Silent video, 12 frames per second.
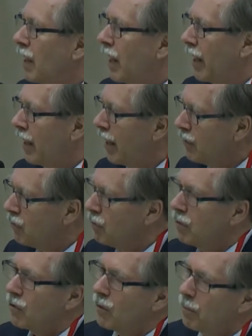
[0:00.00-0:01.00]
I like to
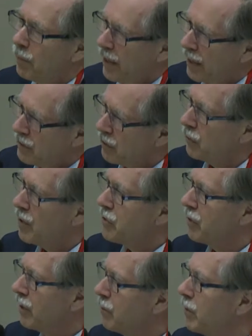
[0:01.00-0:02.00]
compare the
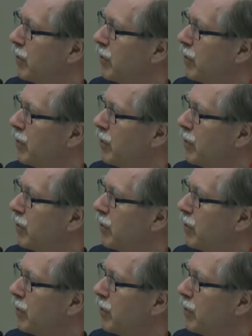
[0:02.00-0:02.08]
situation a little bit